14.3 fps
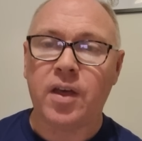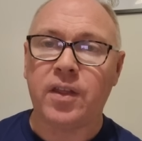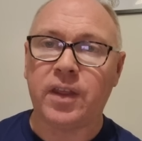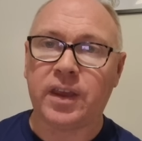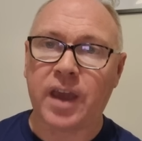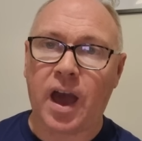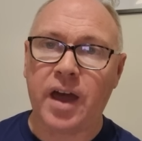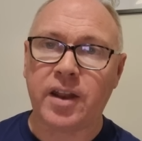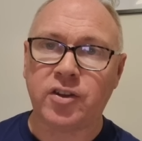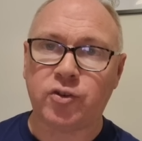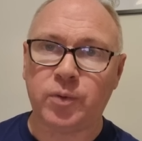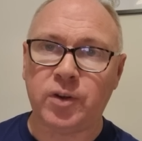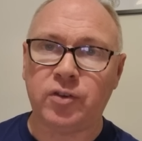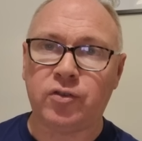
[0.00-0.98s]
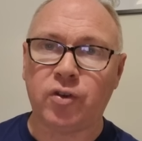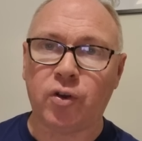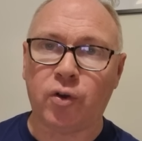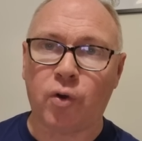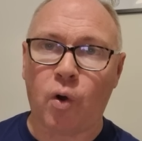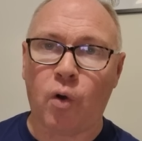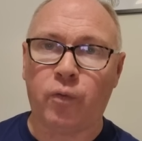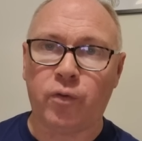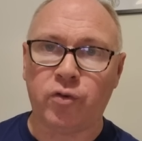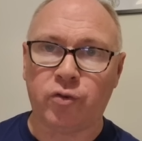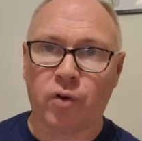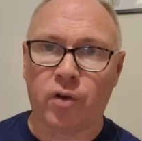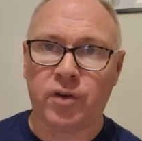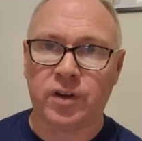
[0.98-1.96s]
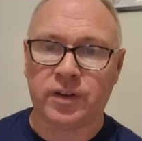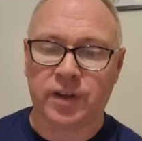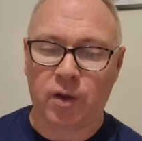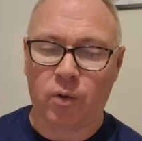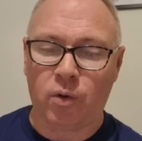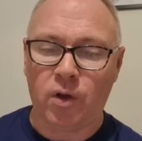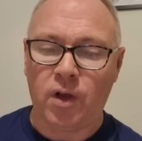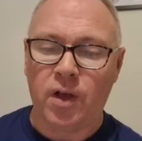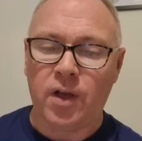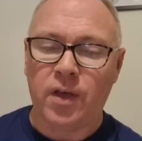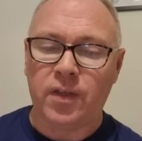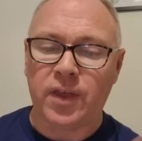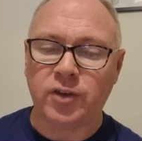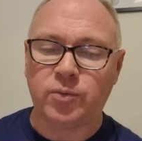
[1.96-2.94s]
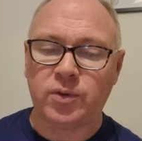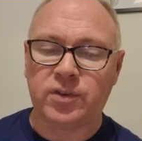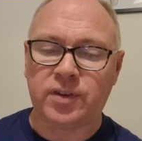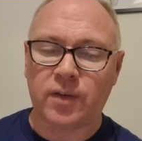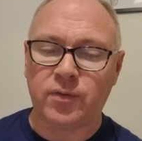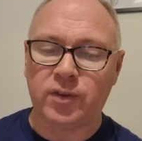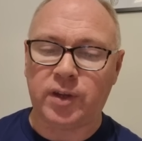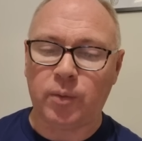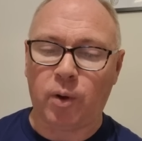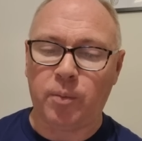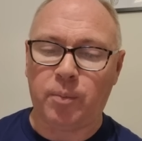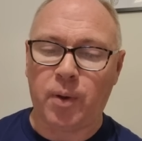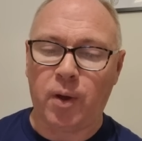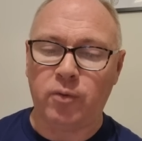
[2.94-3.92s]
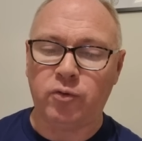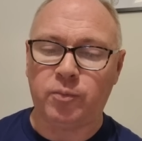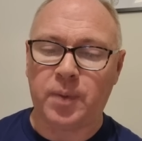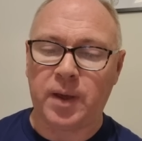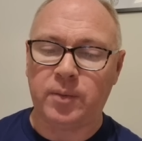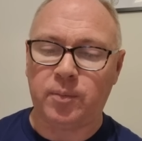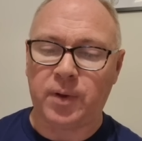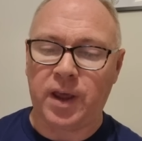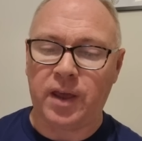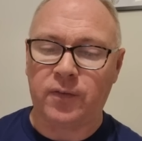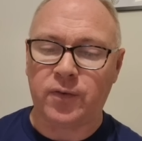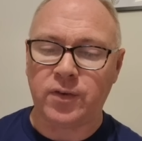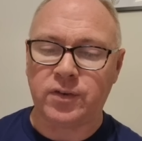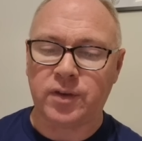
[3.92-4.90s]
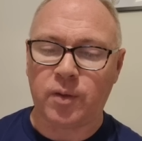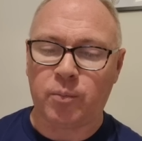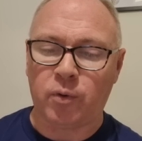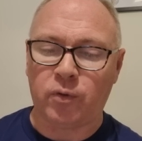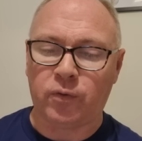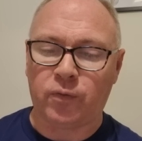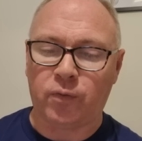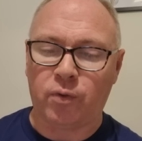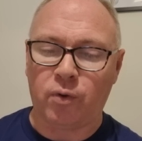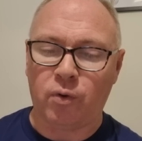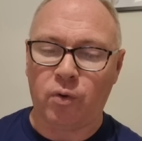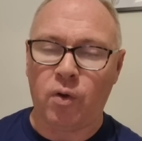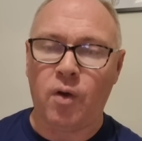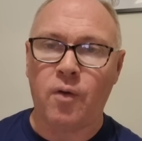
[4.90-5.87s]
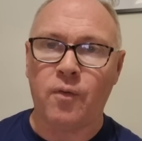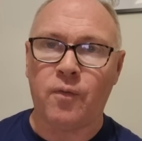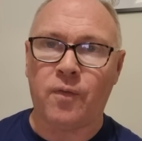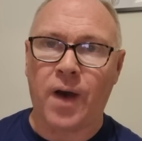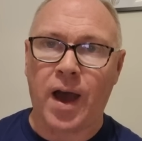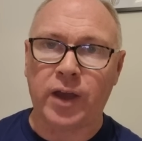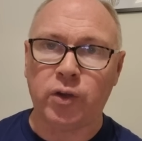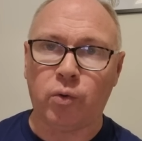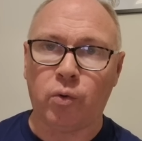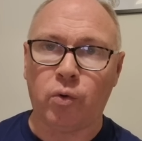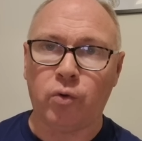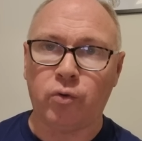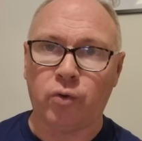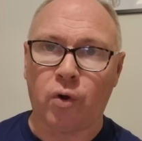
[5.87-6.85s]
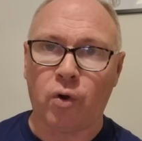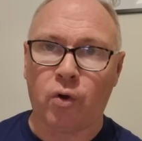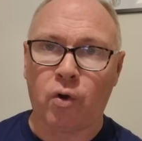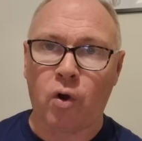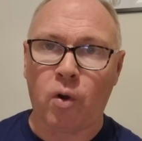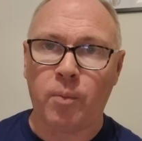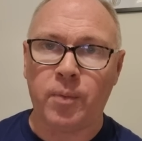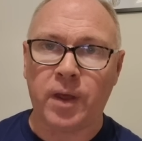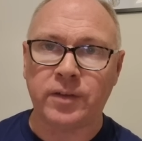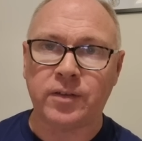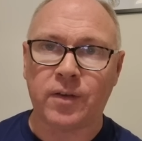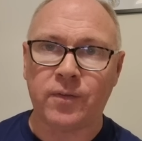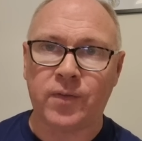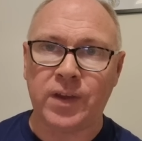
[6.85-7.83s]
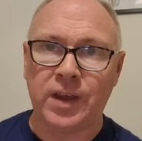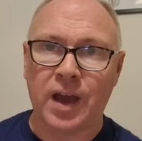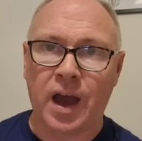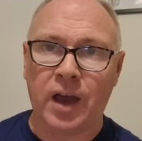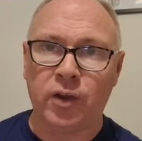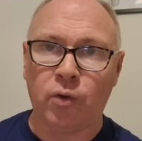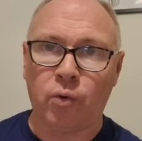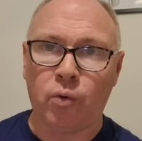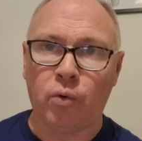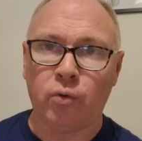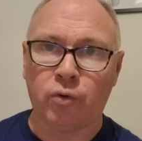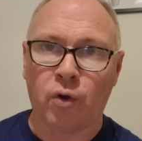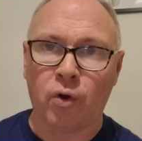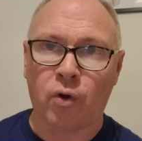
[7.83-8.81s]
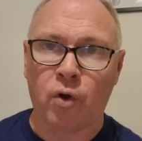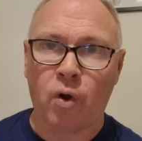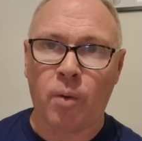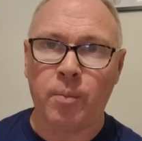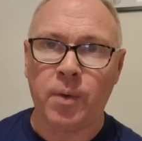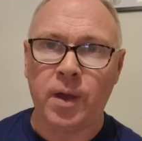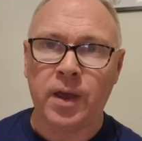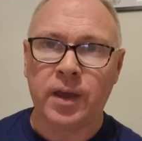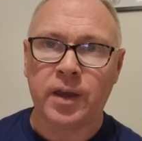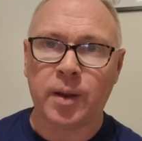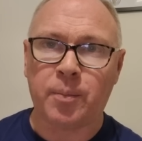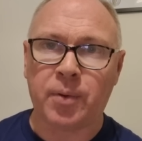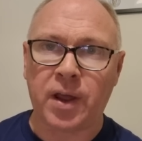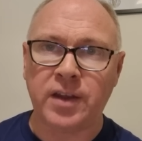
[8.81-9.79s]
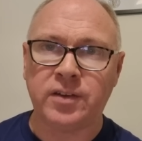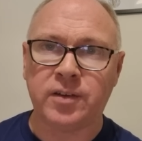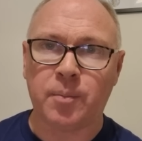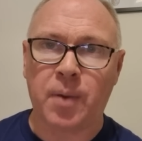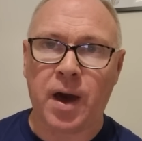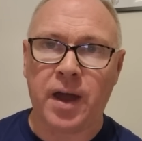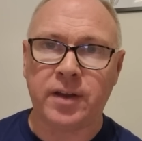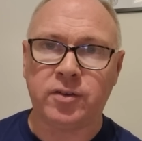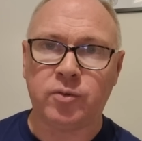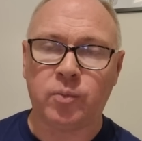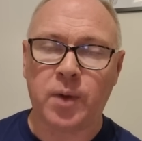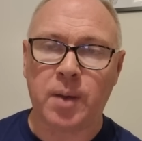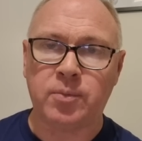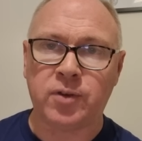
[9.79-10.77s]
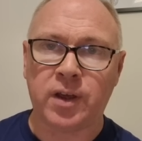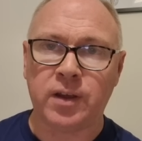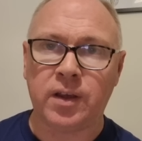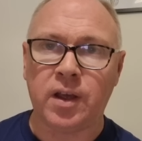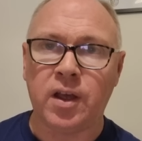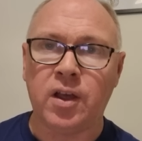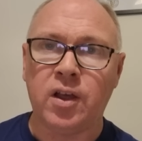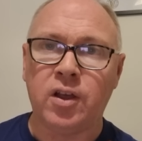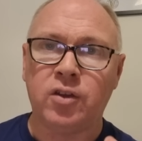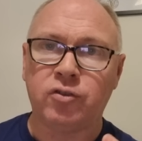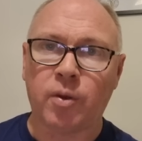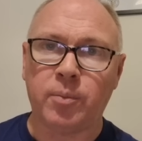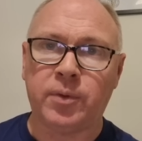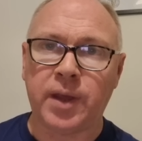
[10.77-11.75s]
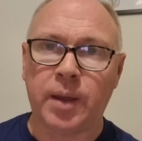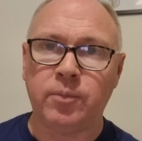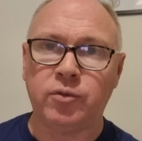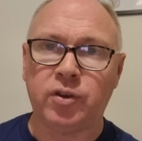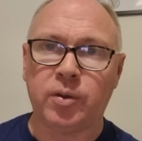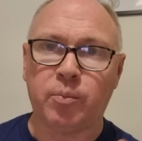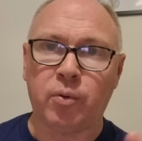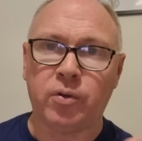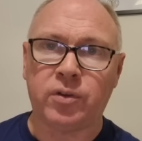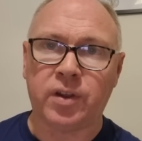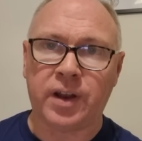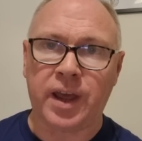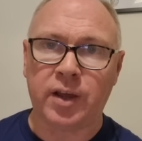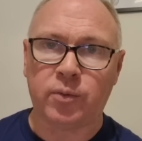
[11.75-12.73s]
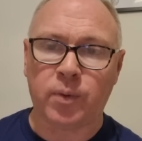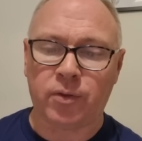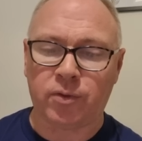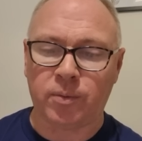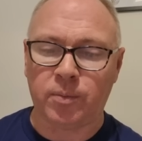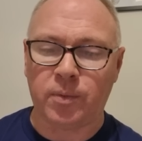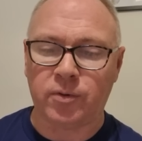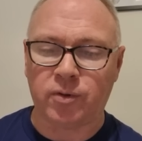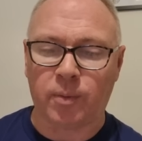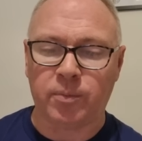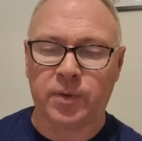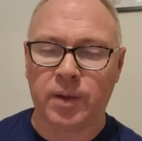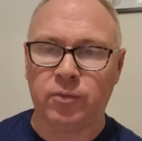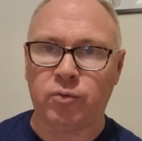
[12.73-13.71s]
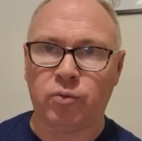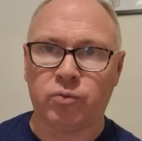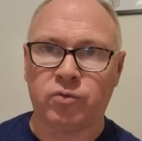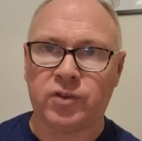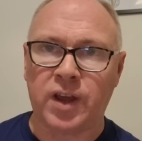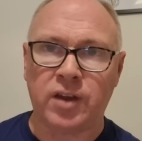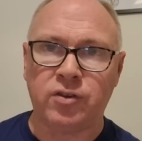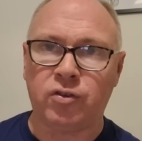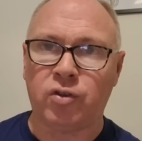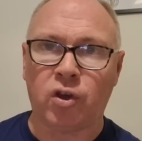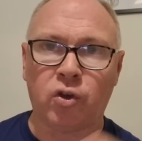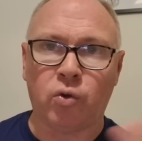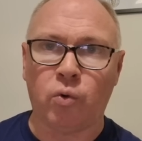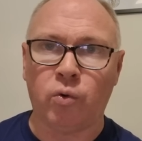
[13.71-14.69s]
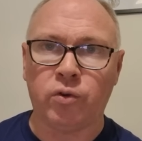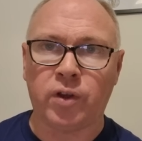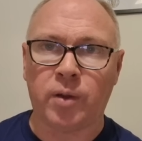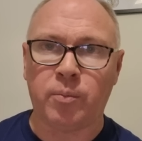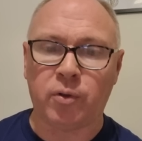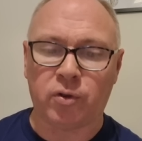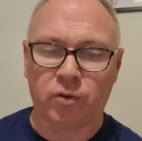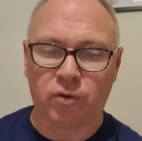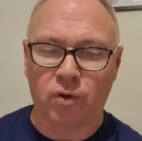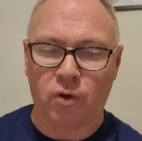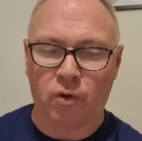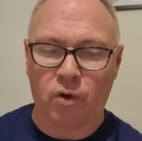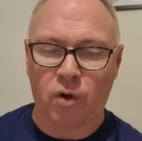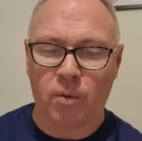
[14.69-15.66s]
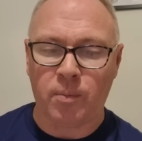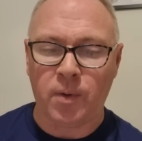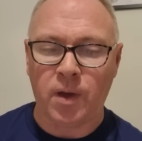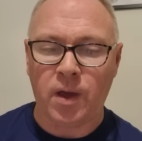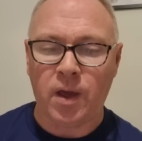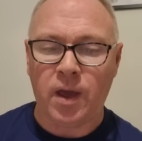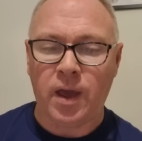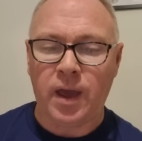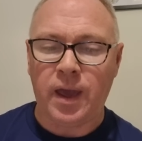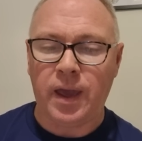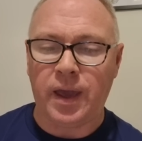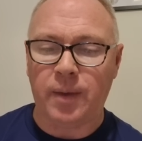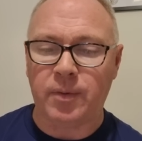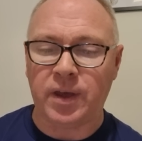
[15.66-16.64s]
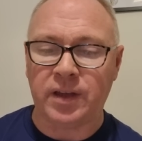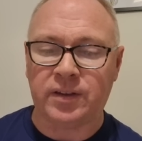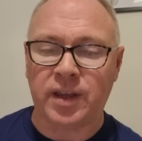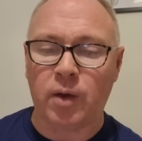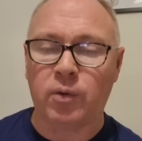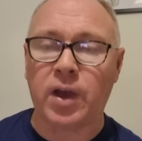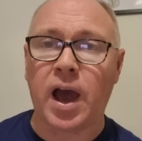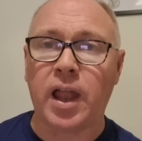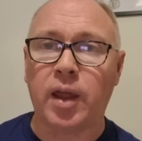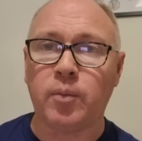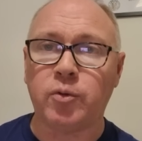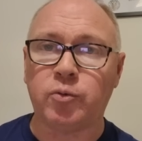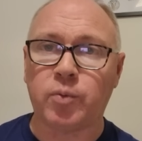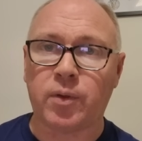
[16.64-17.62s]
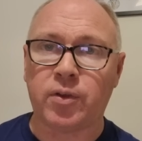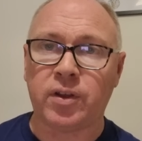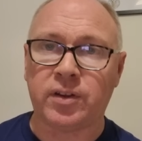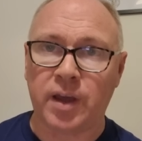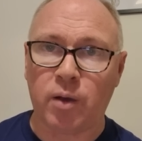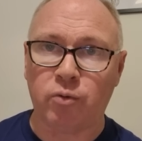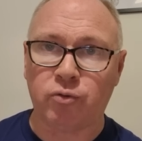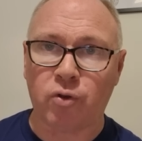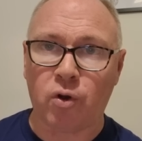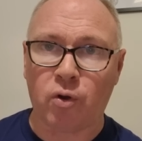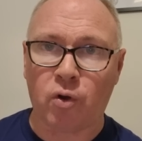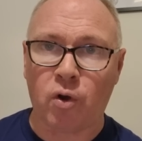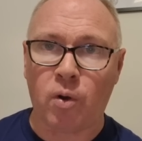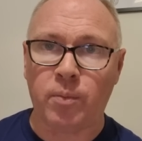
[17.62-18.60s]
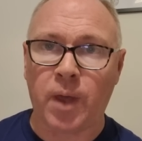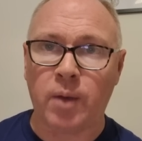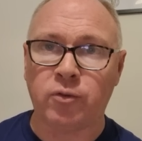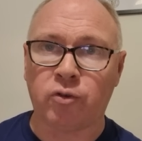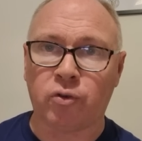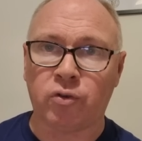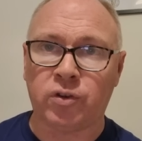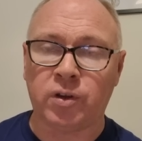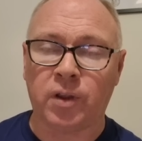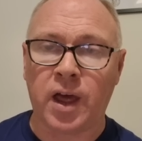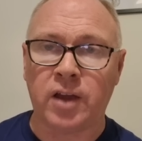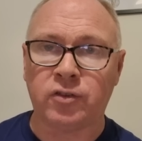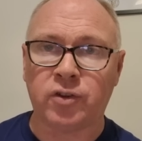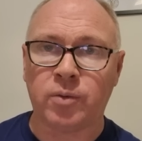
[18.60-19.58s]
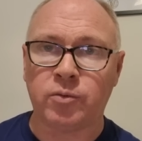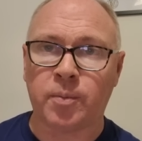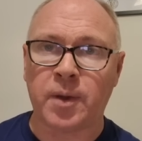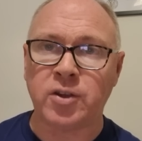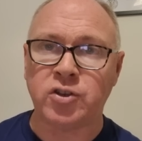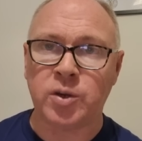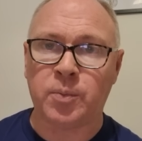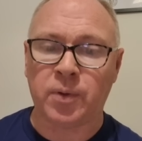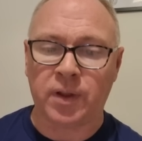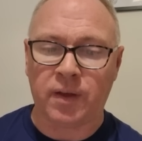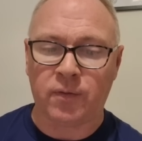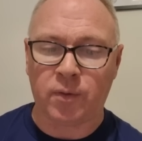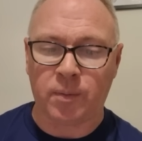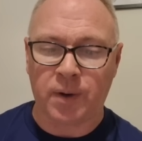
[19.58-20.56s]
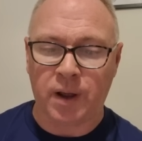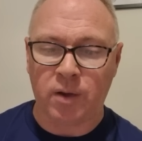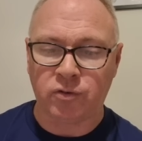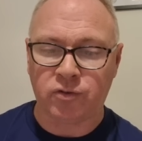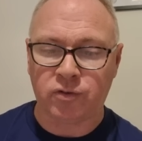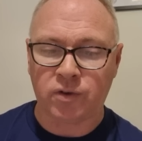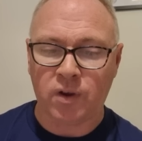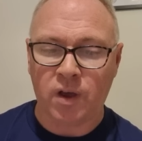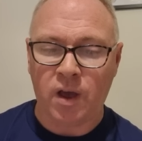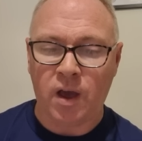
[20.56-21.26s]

The Gara Suites Golf Resort and Hotel. This was £71 bed and breakfast, booked through vio.com. That's VIO.com. Kind of price comparison website. Sometimes you can book direct with them. Sometimes they'll send you to Agoda and booking.com. The Hotel Gala was with hotels.com. That was a good deal actually. It was a bit cheaper than everywhere else.